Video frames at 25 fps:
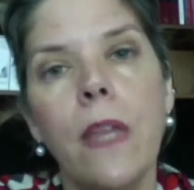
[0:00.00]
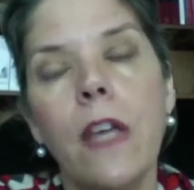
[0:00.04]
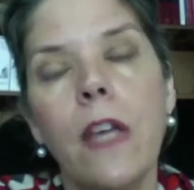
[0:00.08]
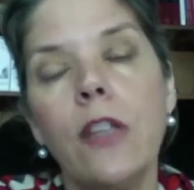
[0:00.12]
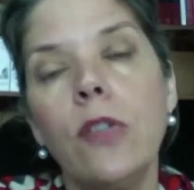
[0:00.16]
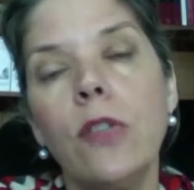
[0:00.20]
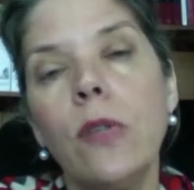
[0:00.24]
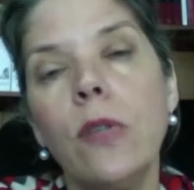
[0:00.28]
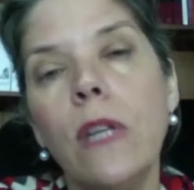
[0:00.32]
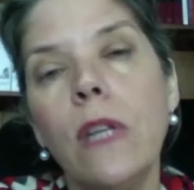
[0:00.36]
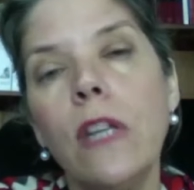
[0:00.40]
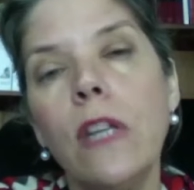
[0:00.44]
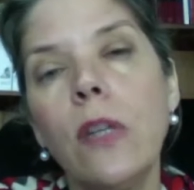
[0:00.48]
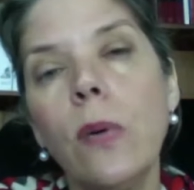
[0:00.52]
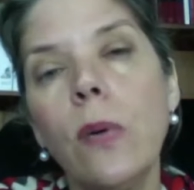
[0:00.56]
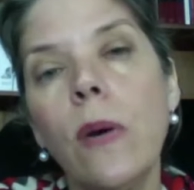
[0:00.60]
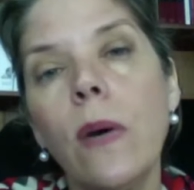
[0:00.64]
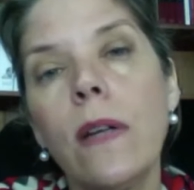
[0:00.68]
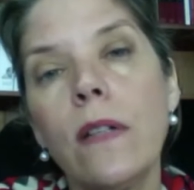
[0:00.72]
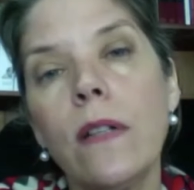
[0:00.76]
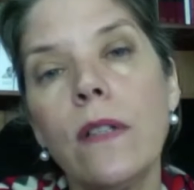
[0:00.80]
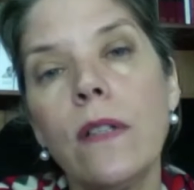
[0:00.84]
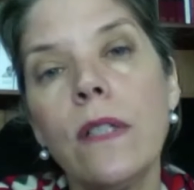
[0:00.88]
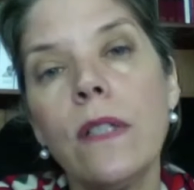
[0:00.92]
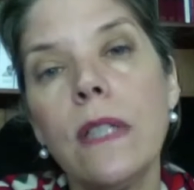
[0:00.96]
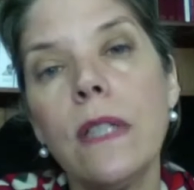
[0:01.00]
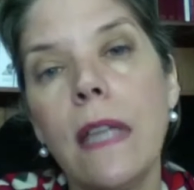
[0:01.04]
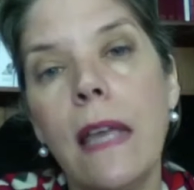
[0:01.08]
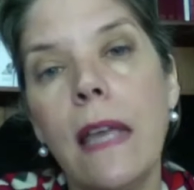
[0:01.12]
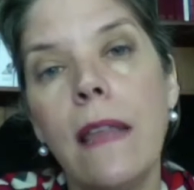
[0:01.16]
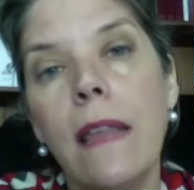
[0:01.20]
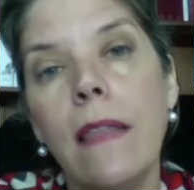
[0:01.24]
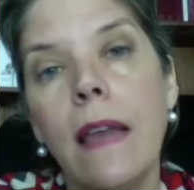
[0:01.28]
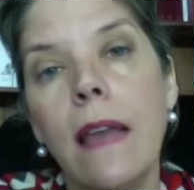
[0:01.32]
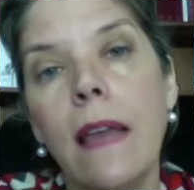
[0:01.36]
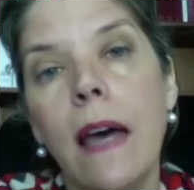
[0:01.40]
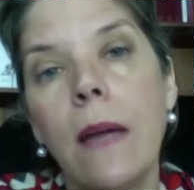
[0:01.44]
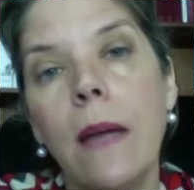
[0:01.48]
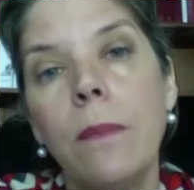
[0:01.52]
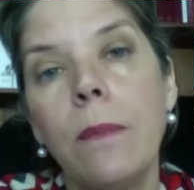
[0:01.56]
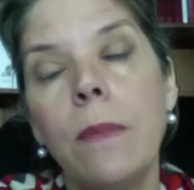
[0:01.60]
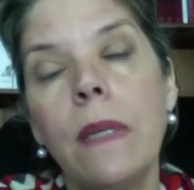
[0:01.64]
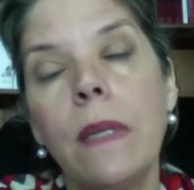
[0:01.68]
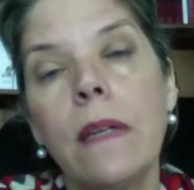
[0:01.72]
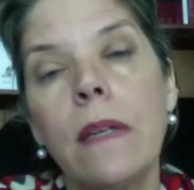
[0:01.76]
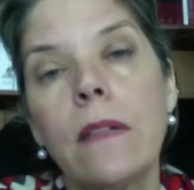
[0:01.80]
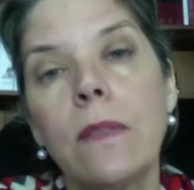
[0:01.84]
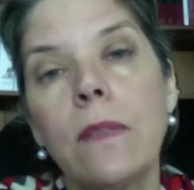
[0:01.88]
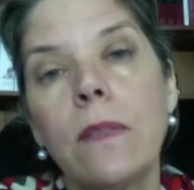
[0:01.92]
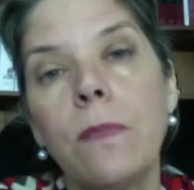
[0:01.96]
You need to understand that
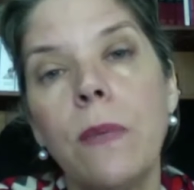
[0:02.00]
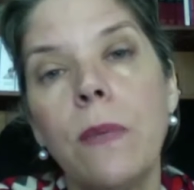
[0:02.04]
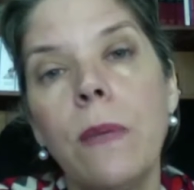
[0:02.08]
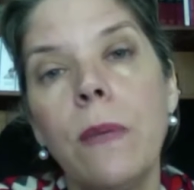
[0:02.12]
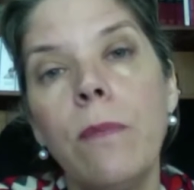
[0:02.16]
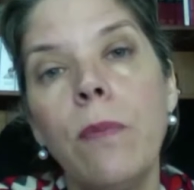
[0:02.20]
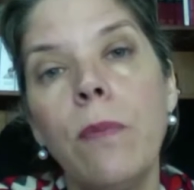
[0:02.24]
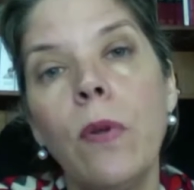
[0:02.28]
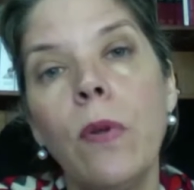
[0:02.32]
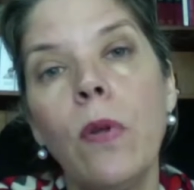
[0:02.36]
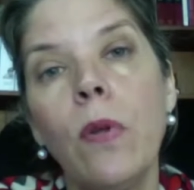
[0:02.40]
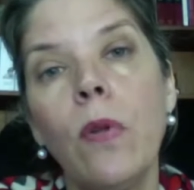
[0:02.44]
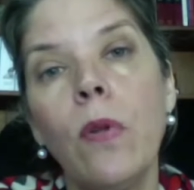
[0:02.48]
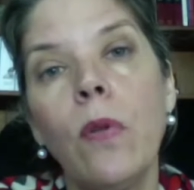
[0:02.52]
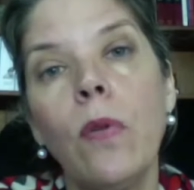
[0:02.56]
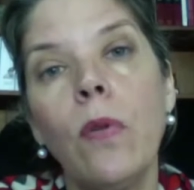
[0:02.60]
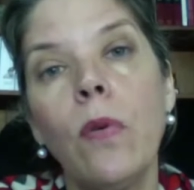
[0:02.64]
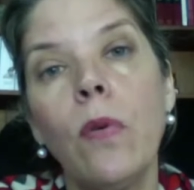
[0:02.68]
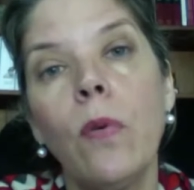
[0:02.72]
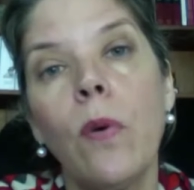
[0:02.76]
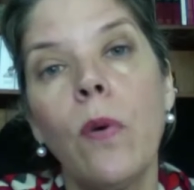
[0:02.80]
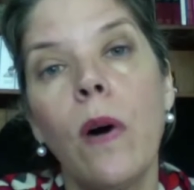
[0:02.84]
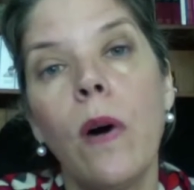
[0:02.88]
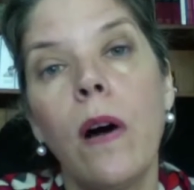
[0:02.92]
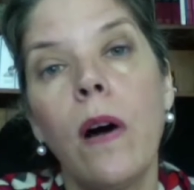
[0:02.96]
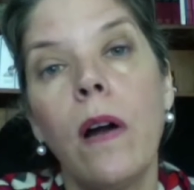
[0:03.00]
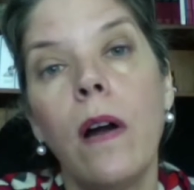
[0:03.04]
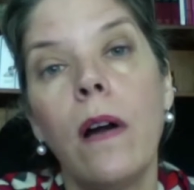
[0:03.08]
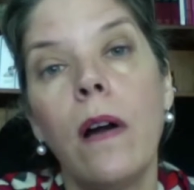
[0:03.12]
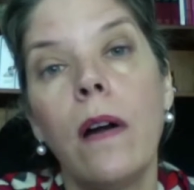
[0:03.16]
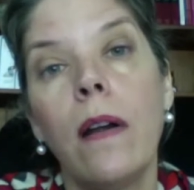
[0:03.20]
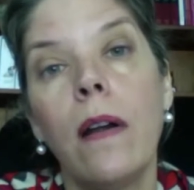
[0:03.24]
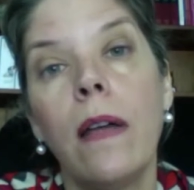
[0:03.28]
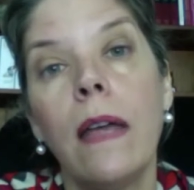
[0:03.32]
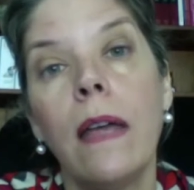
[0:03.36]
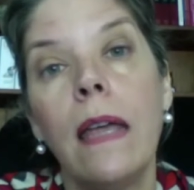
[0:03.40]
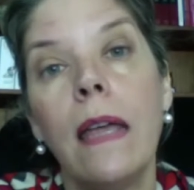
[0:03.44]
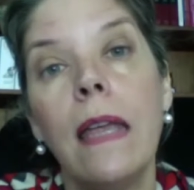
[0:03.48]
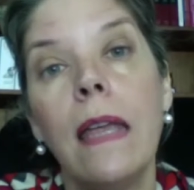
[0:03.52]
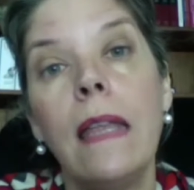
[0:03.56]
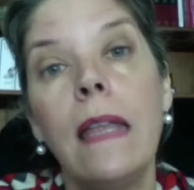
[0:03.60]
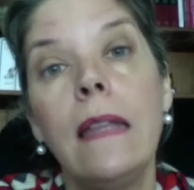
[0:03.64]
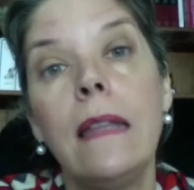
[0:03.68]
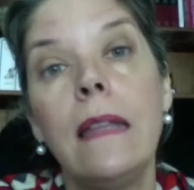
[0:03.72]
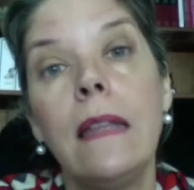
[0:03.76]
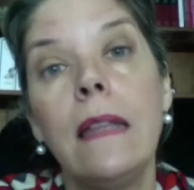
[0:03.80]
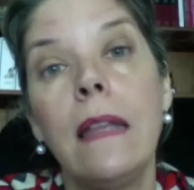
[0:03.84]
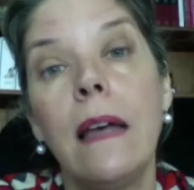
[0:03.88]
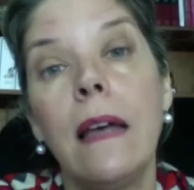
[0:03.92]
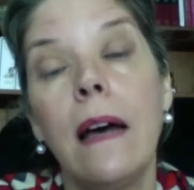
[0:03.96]
because people who are
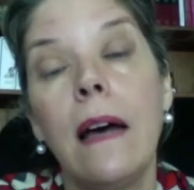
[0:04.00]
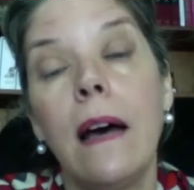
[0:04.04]
in